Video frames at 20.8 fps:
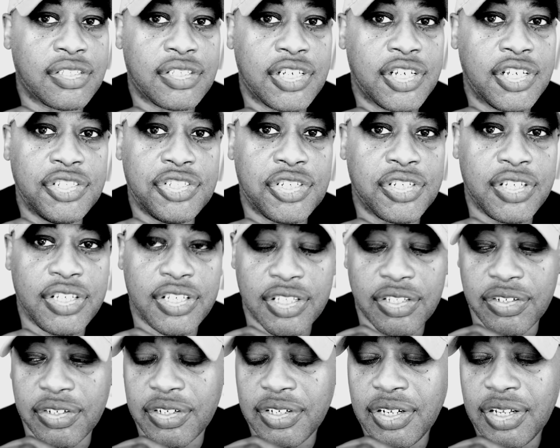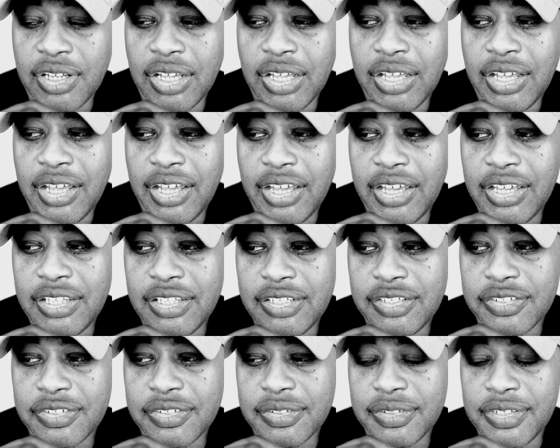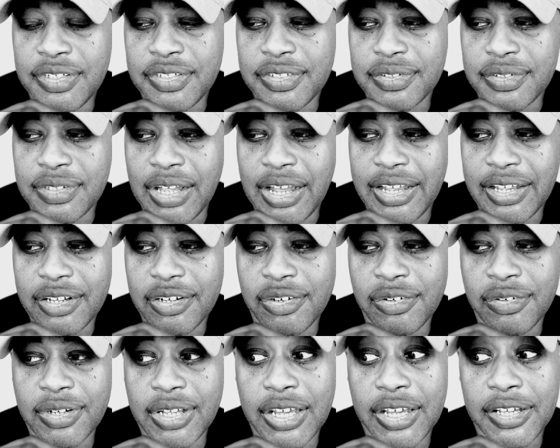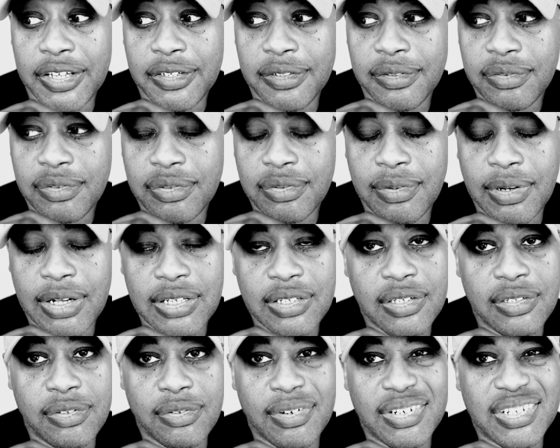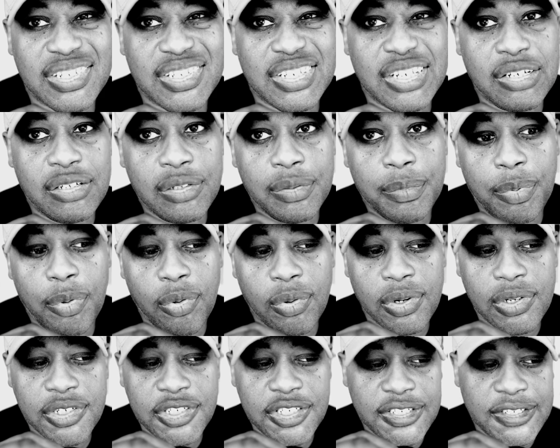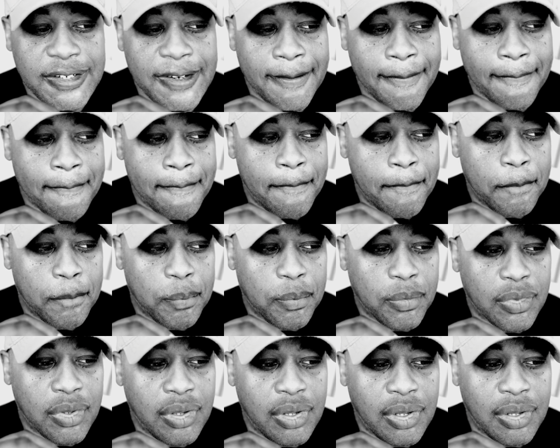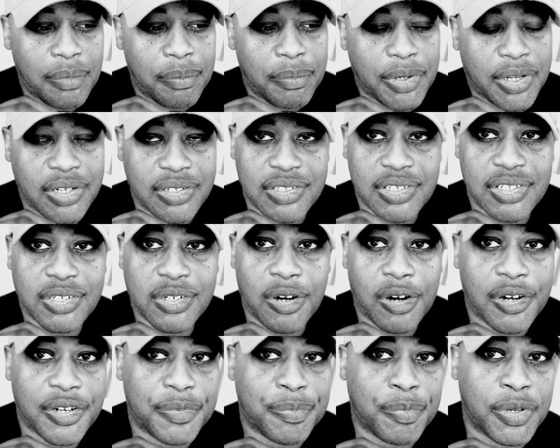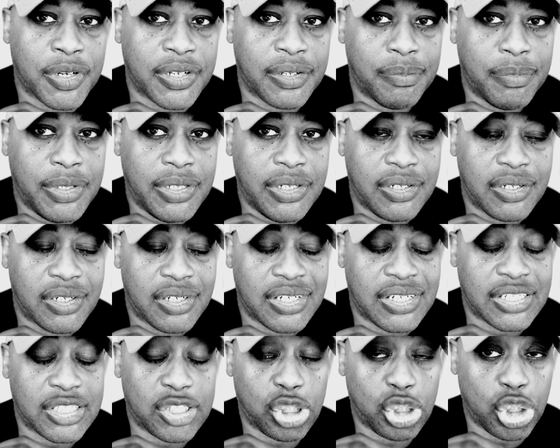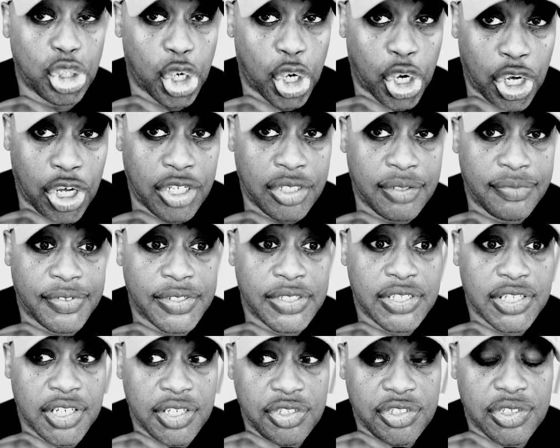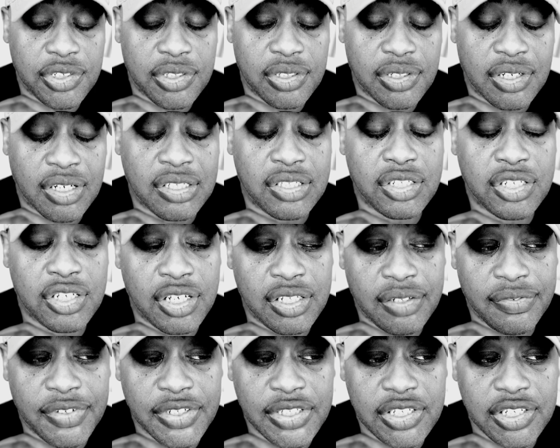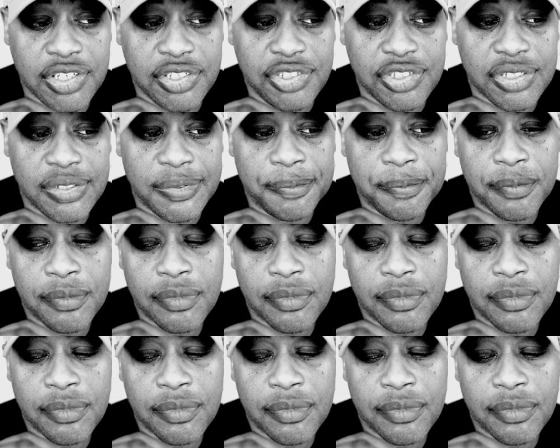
attention getter. And it's it's like, okay, do I do I sell the Porsche? Because this car is bringing me a ton of attention, a ton of attention.